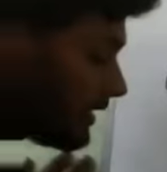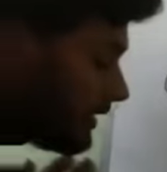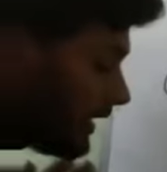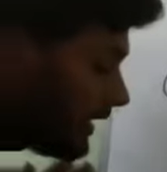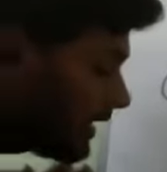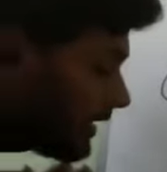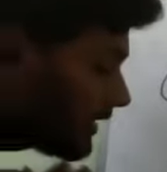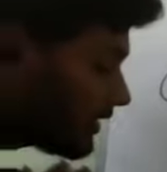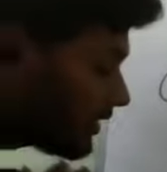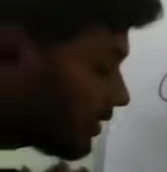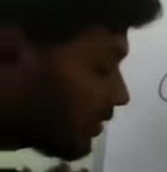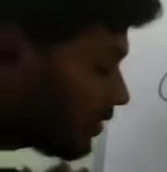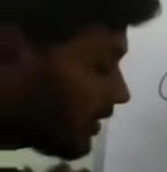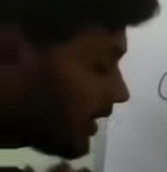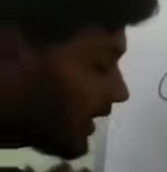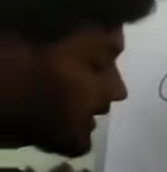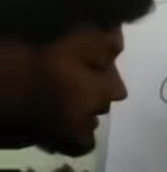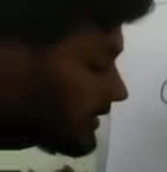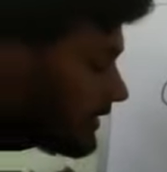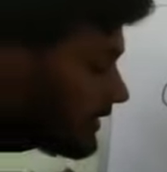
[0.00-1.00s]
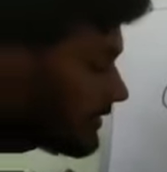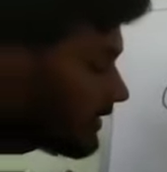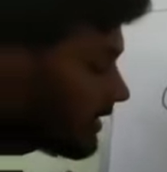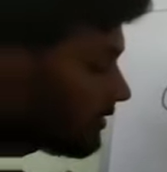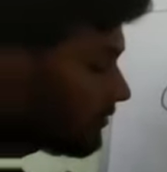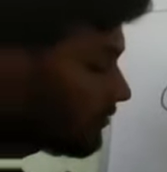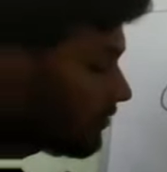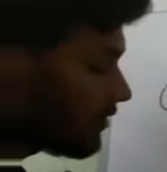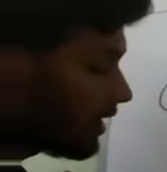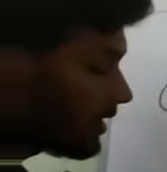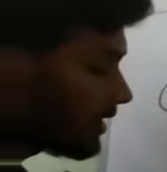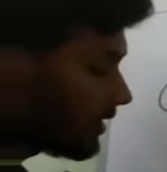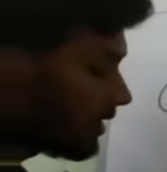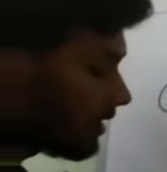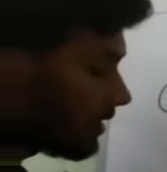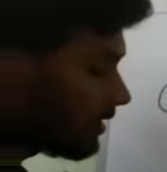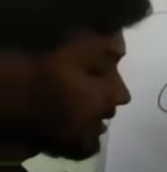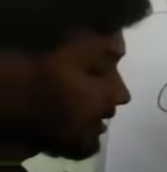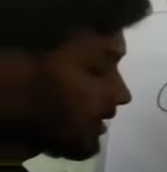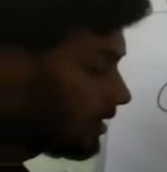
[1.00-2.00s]
Electrolysis of
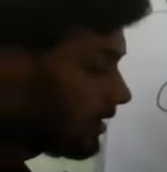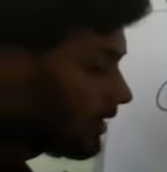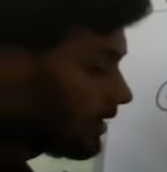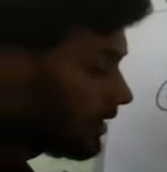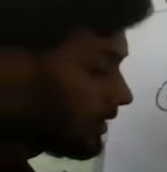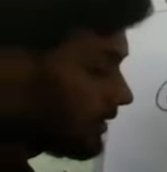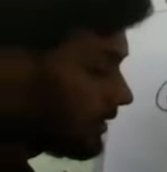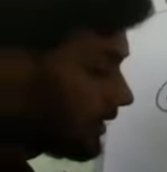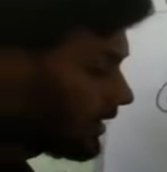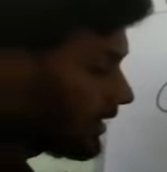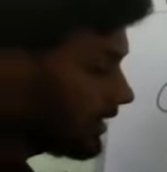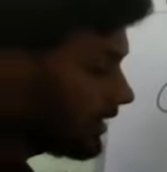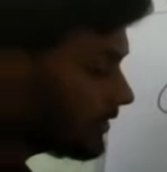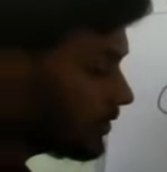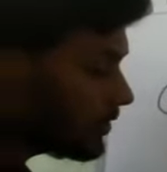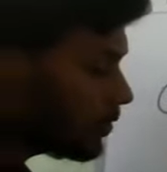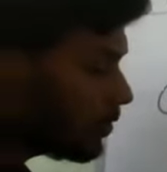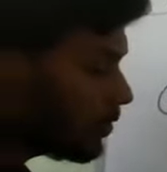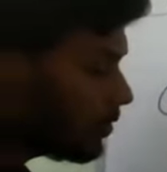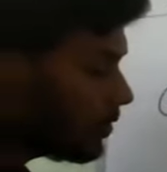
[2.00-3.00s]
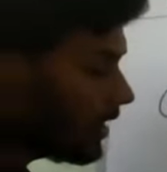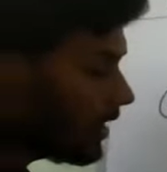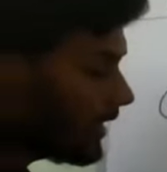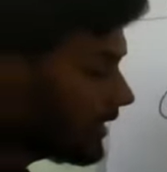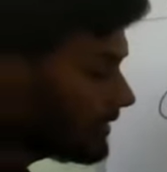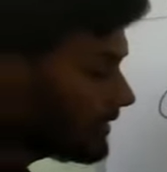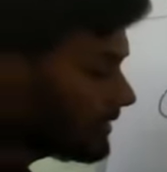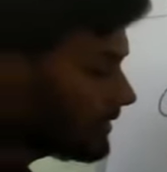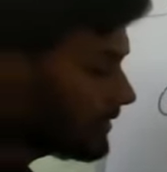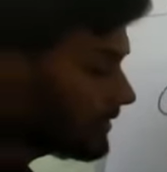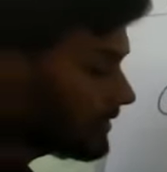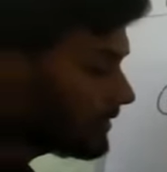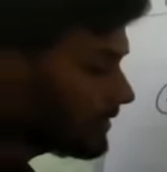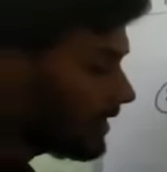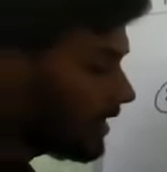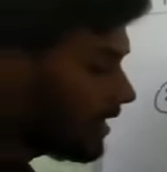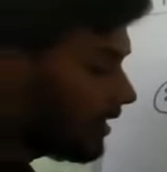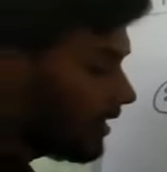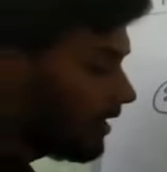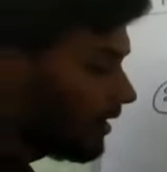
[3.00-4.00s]
water. Electrolysis
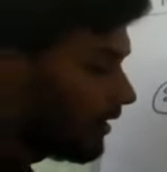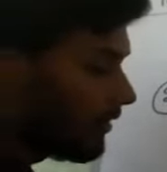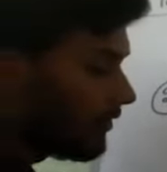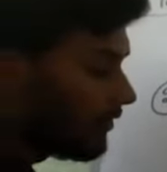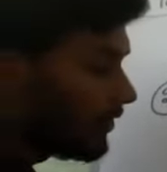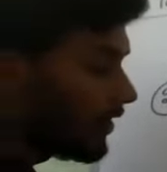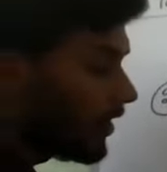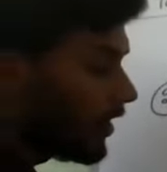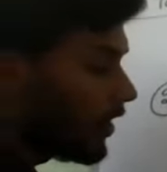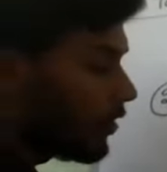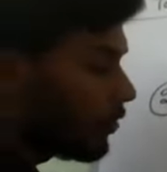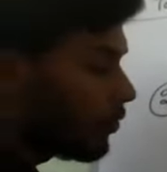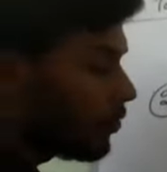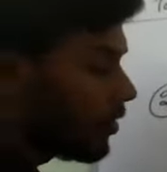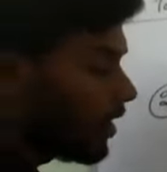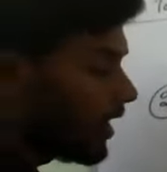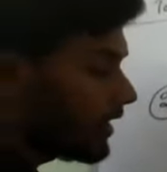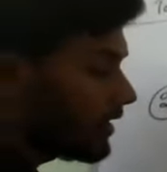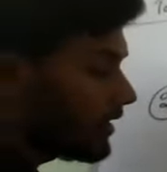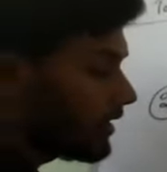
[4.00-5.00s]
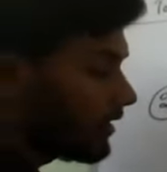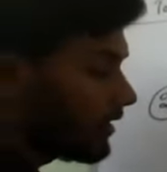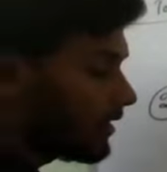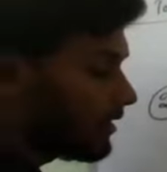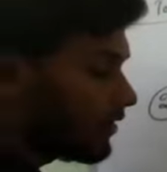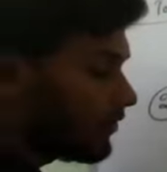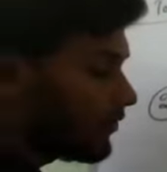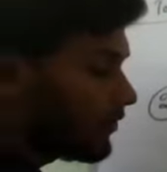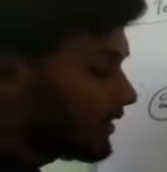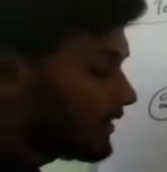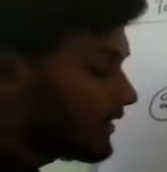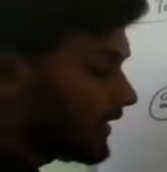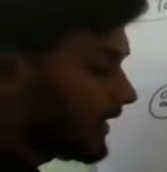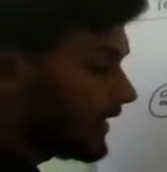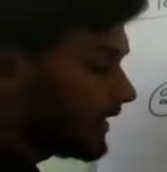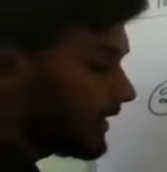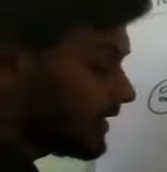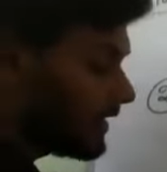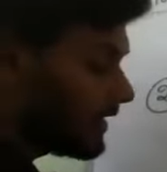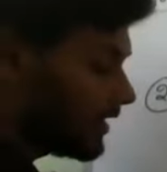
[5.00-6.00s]
of water. If we
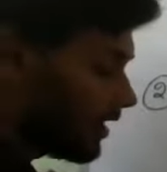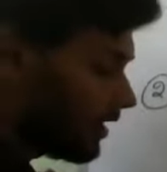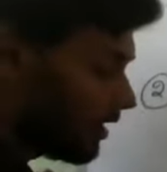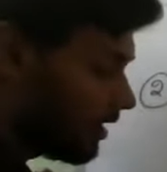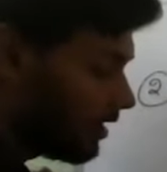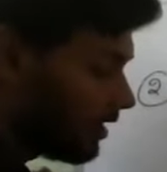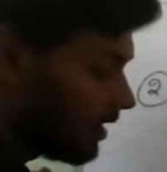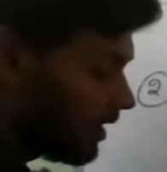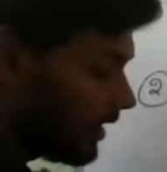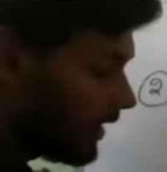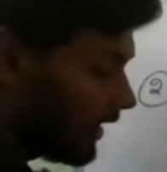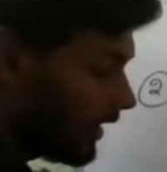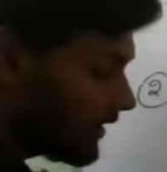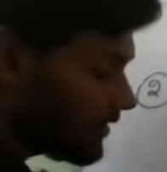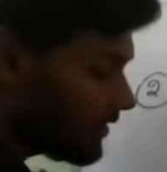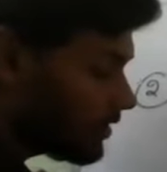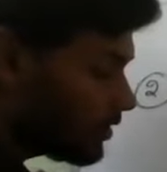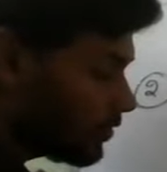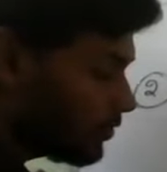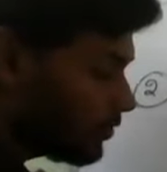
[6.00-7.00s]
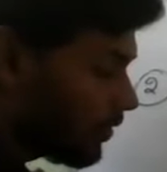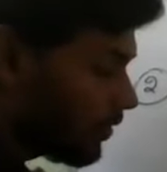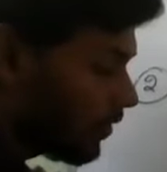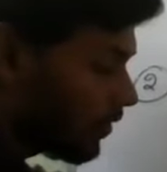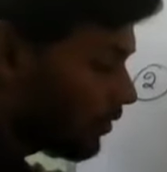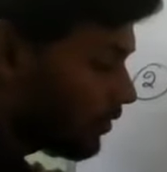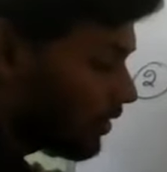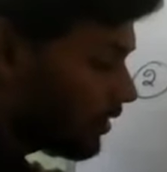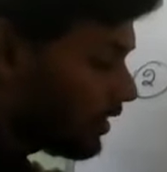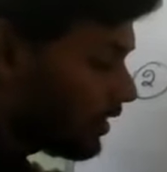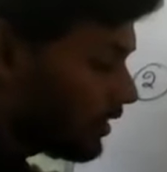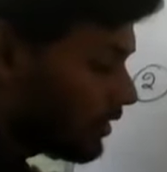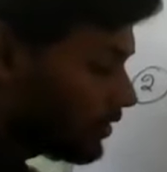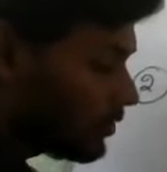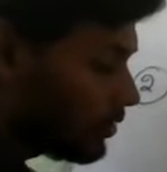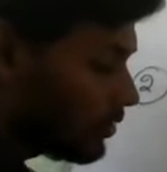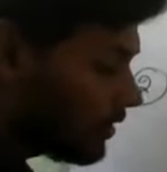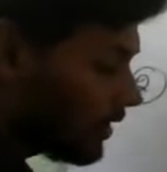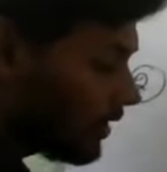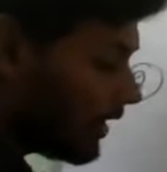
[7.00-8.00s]
take here H2O,
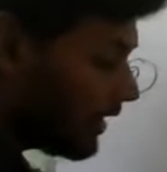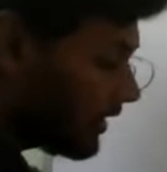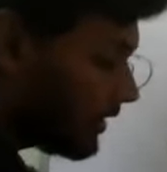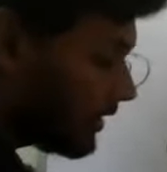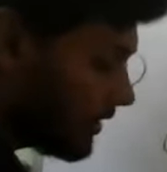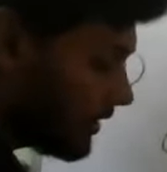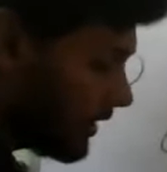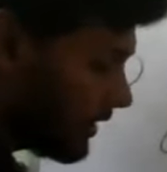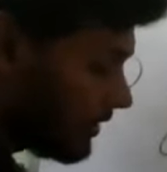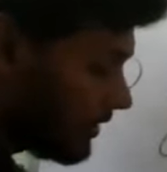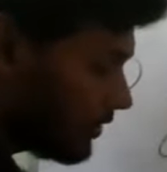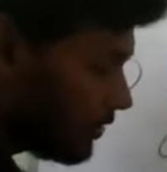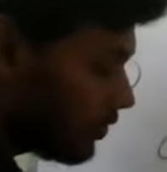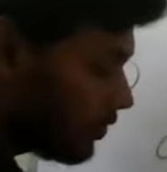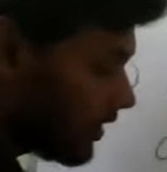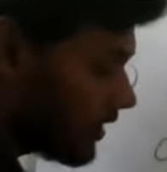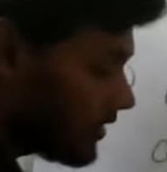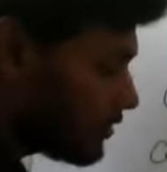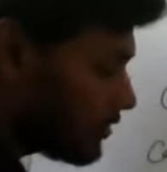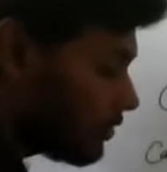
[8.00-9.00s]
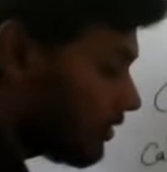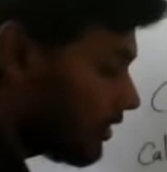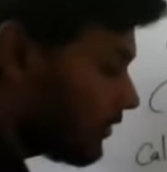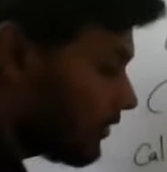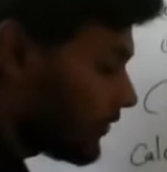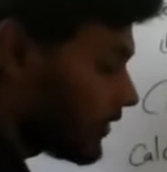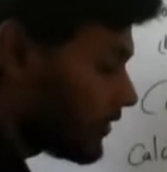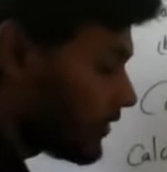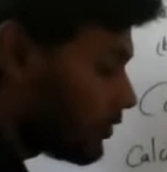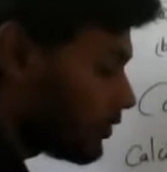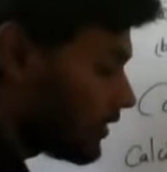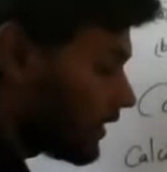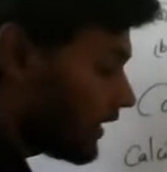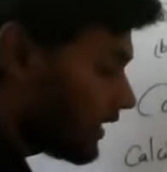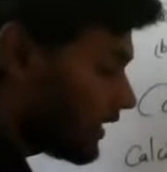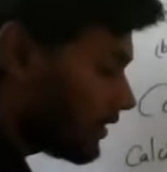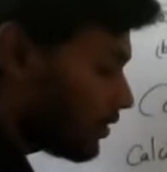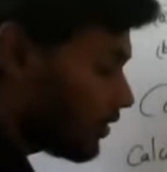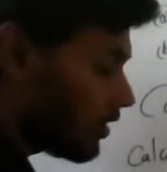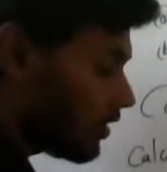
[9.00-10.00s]
understanding 2H2O, if we do the
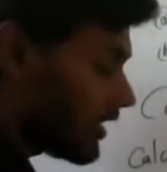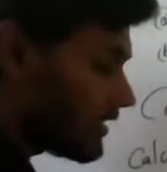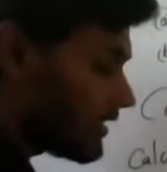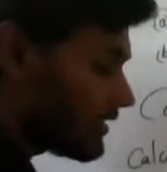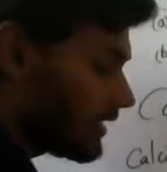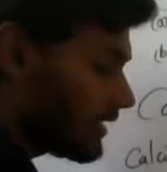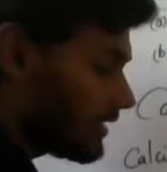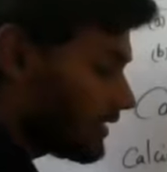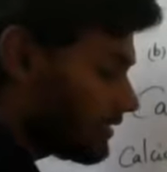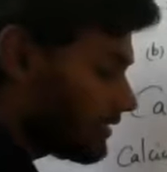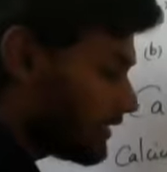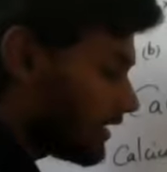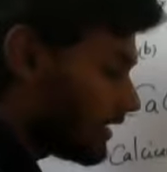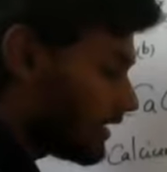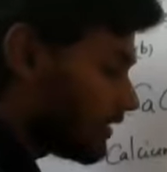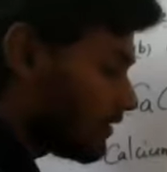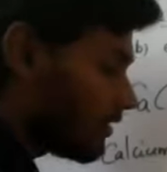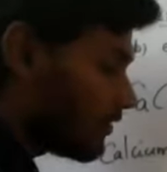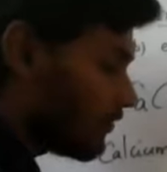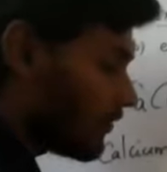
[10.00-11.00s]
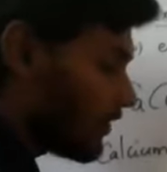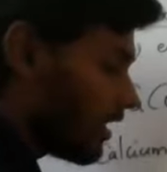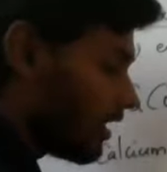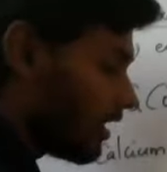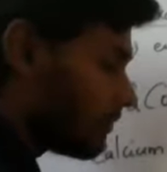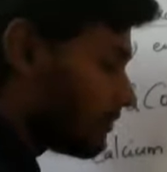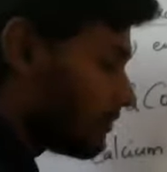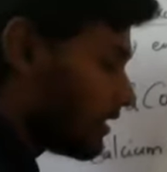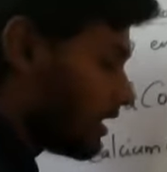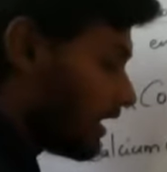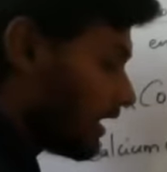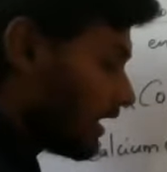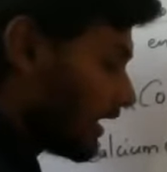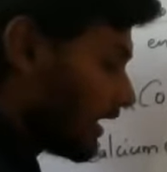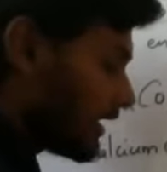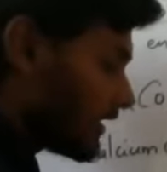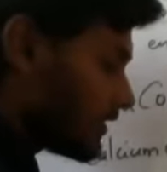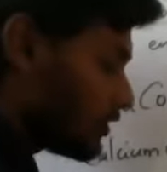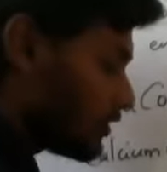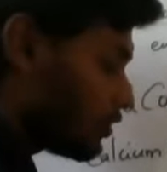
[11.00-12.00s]
electrolysis, then it will form
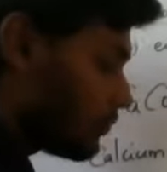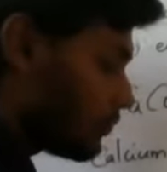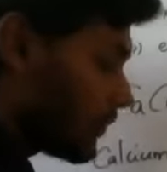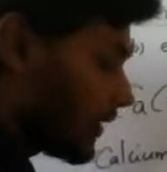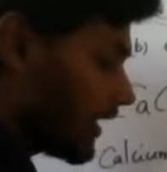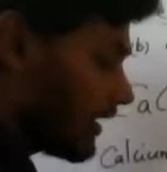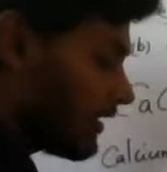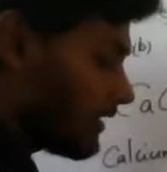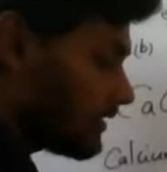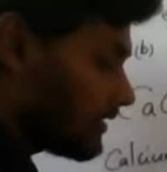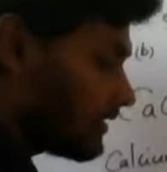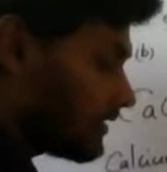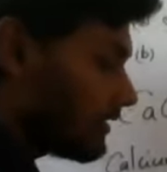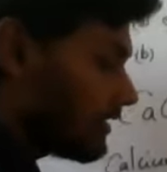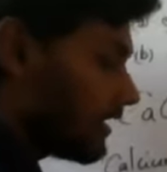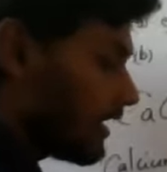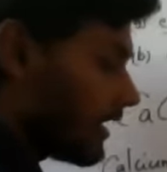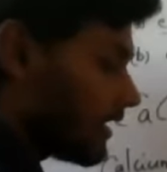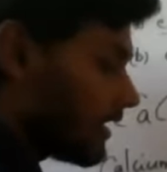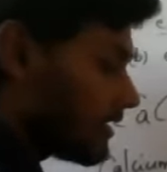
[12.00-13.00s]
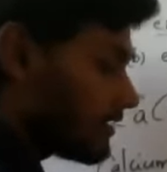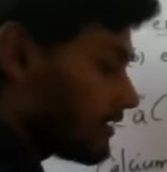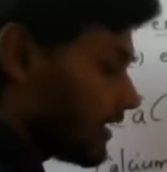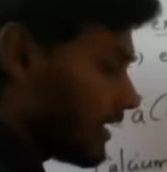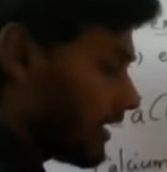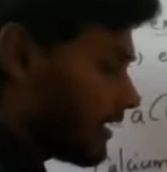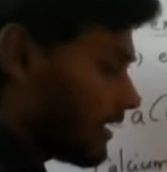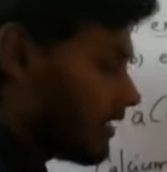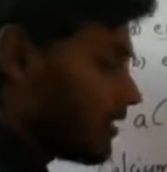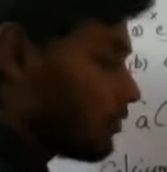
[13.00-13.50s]
H2 plus, understanding,